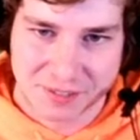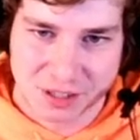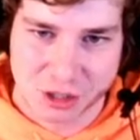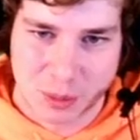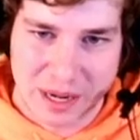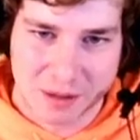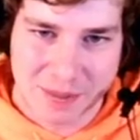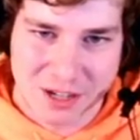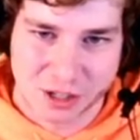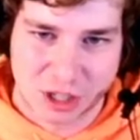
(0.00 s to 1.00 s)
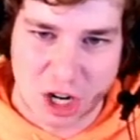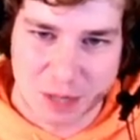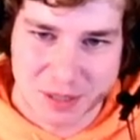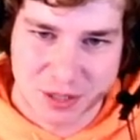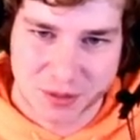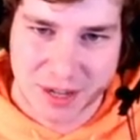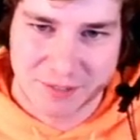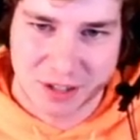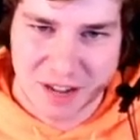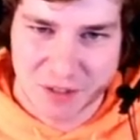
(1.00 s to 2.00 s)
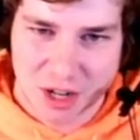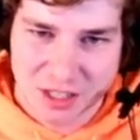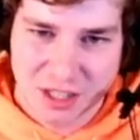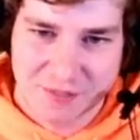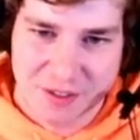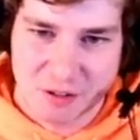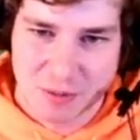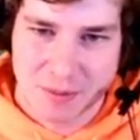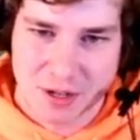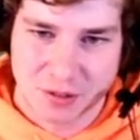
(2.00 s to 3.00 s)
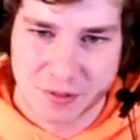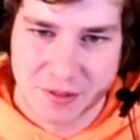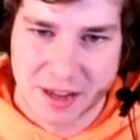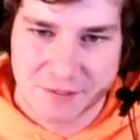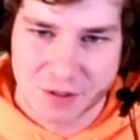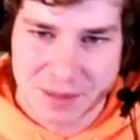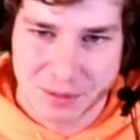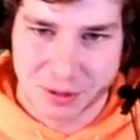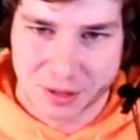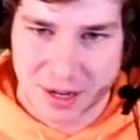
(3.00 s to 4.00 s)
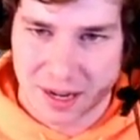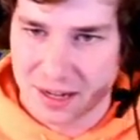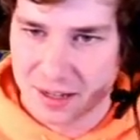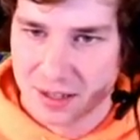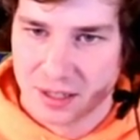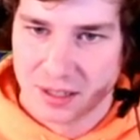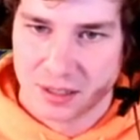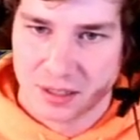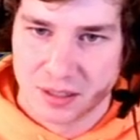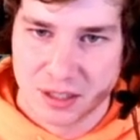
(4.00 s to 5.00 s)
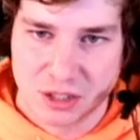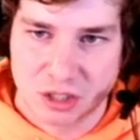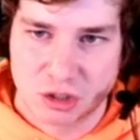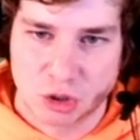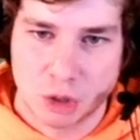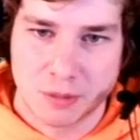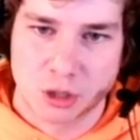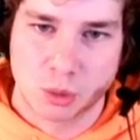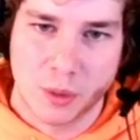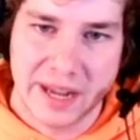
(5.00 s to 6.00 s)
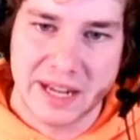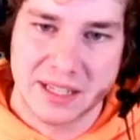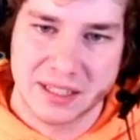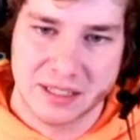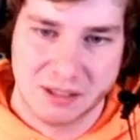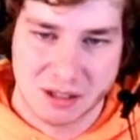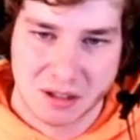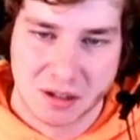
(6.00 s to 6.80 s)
have to just wait on magic carpets forever. I've never been much of a fan of Rainbow Ride. It's just so much waiting.